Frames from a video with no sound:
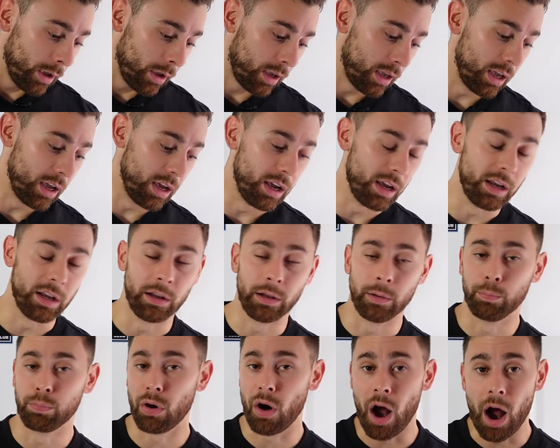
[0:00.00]

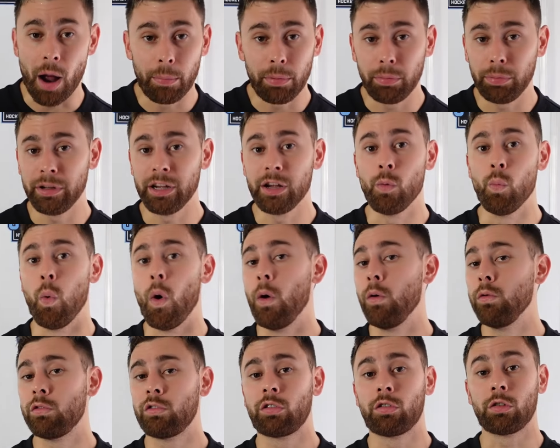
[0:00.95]
He probably
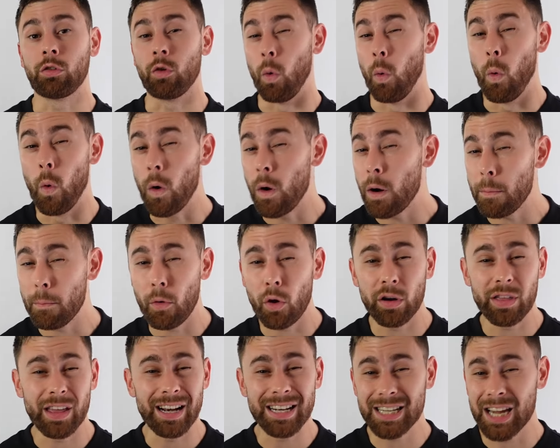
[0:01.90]
won't score
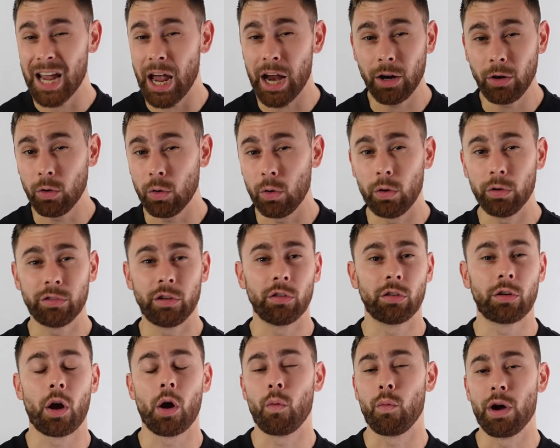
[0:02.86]
more than 10 goals.
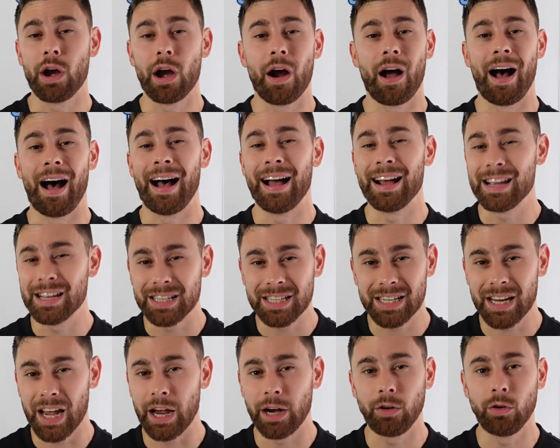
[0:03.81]
His career high is
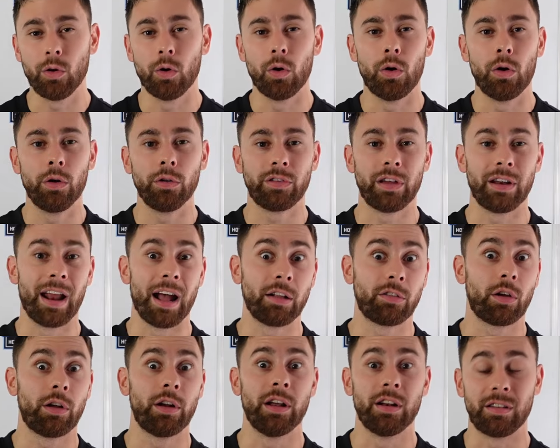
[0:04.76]
10 goals, and
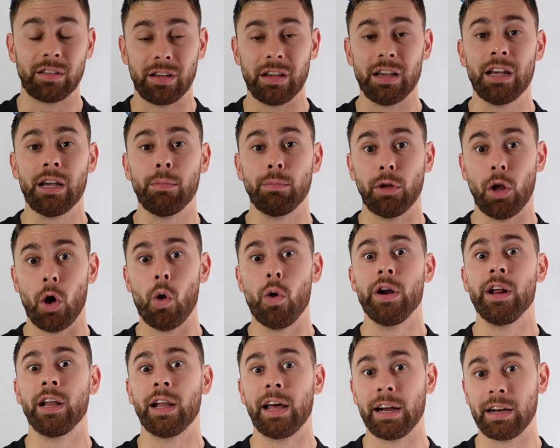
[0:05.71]
that's on a team
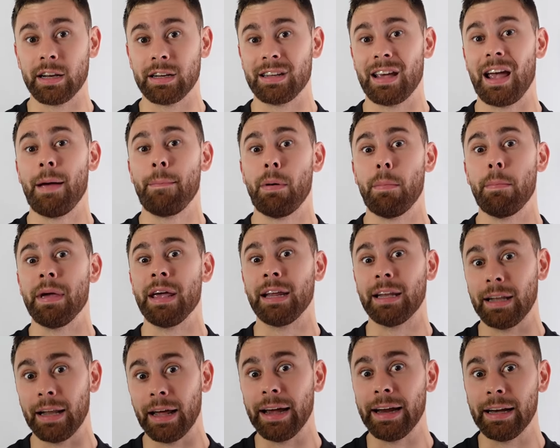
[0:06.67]
loaded like the Tampa Bay
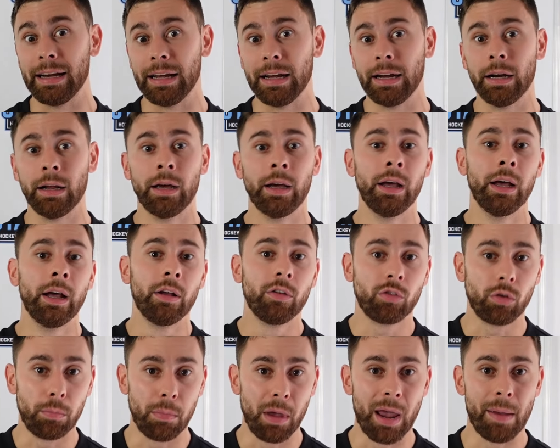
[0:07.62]
Lightning.
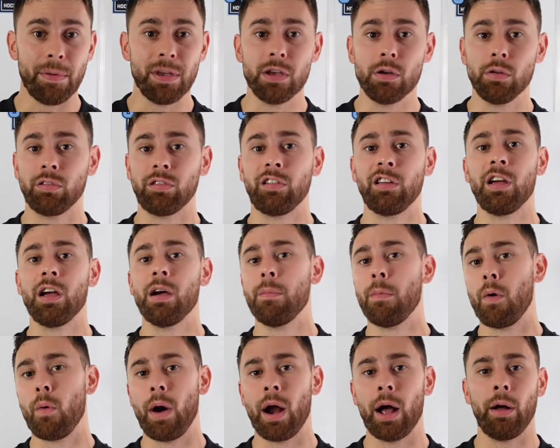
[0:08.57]
So maybe you see
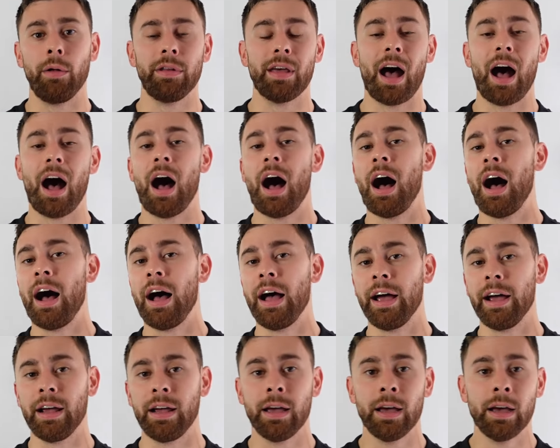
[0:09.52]
him around the
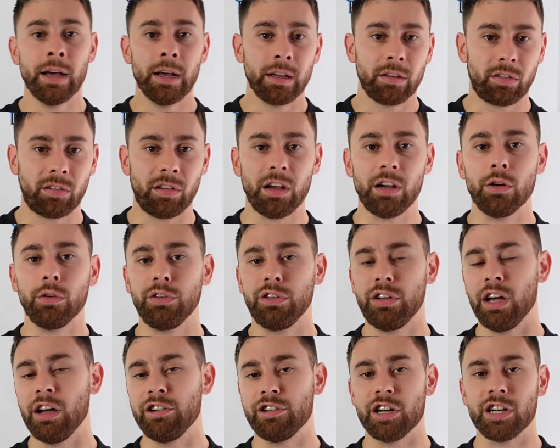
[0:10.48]
high single
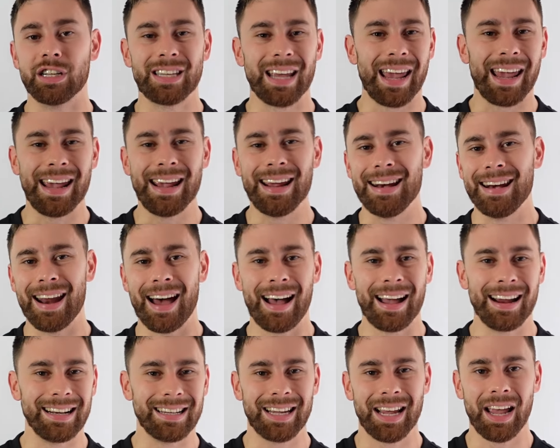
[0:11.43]
digits, 8,
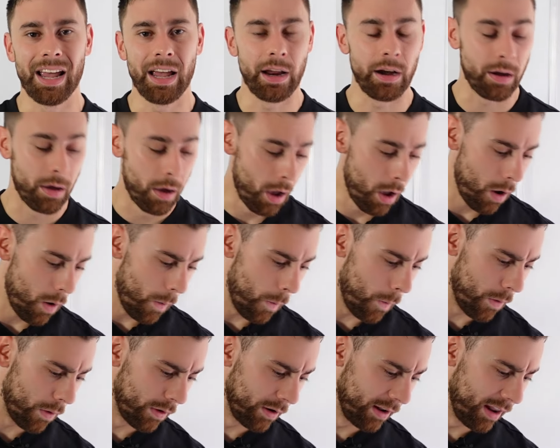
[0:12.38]
9, 10,
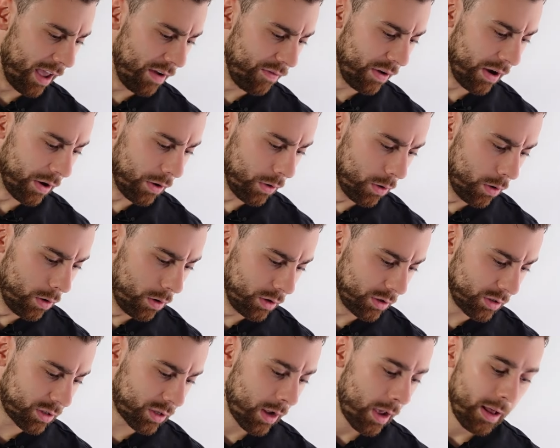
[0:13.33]
or 11
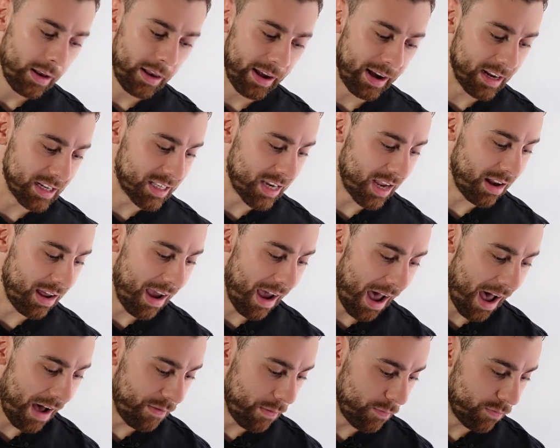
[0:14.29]
goals. Like I said, they
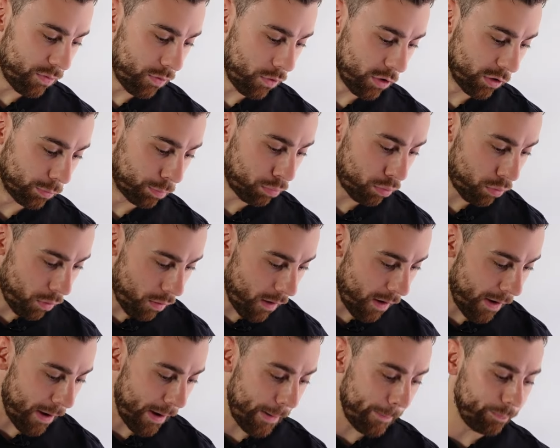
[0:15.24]
have him for his
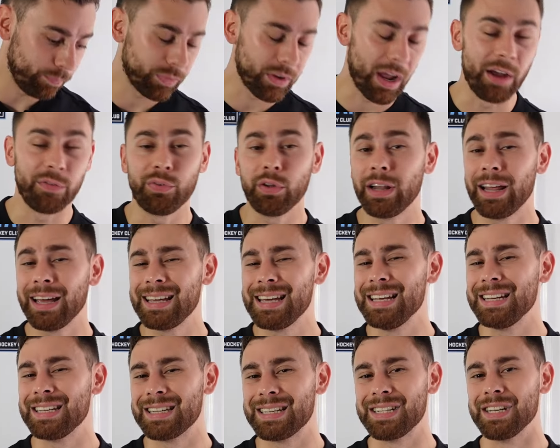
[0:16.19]
prime. I feel like
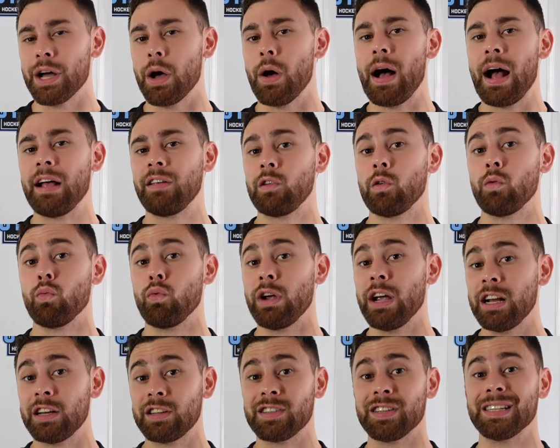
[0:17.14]
he still hasn't
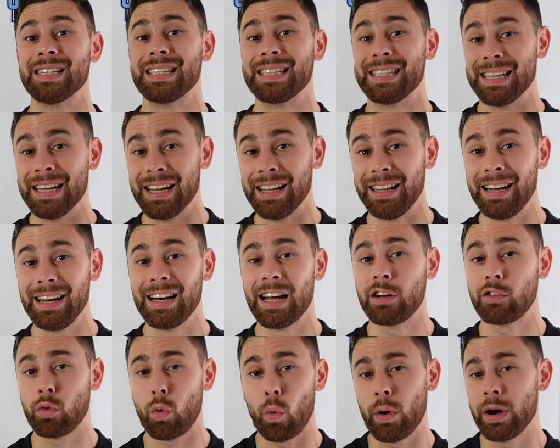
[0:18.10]
reached his ceiling
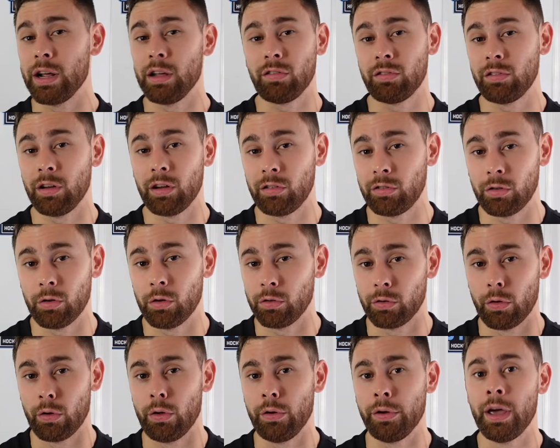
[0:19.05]
at 26
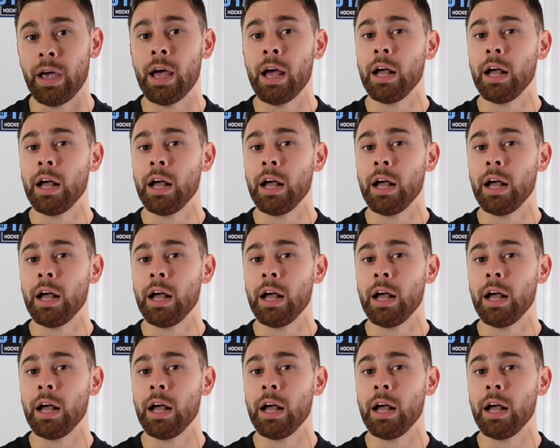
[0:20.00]
years old.